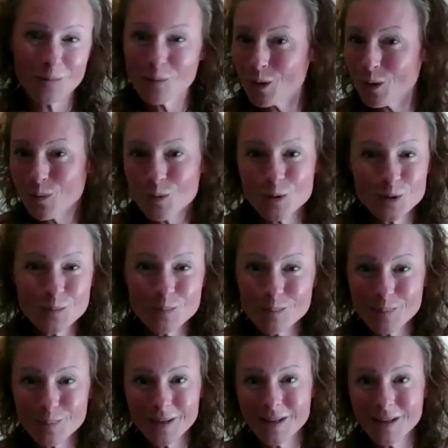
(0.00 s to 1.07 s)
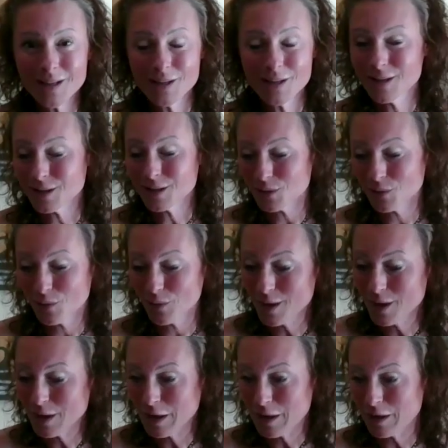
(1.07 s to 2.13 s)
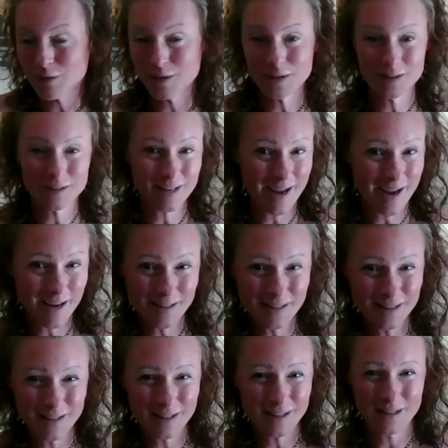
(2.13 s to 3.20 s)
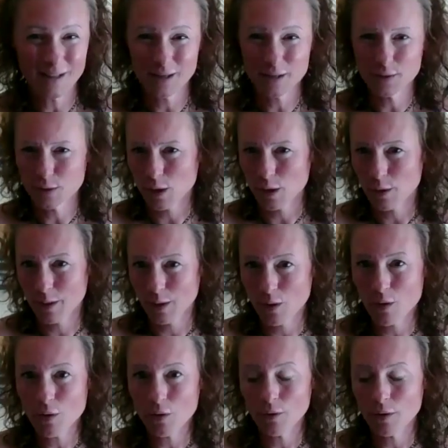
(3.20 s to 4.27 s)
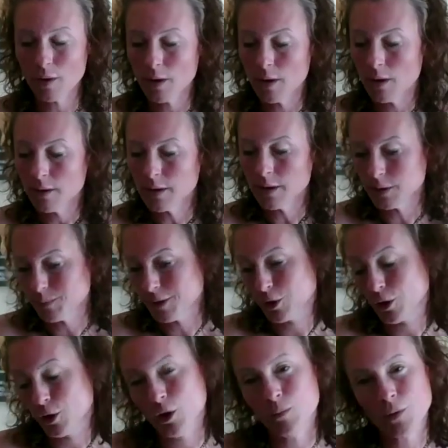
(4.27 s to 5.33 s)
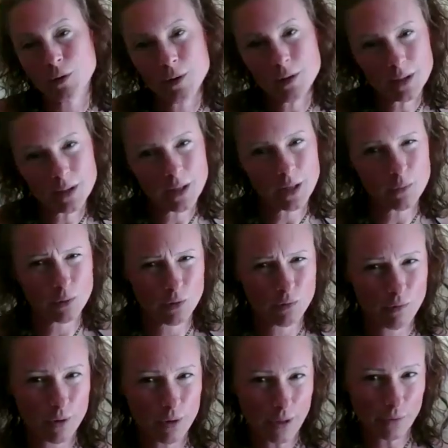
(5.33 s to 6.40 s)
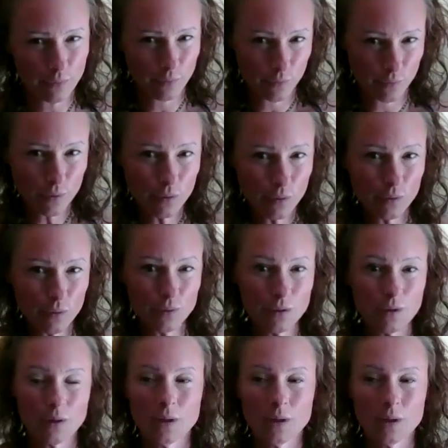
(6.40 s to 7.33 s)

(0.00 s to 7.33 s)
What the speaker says: there wouldn't be this fear, this scarcity that is going on. There's big community that would grow that food.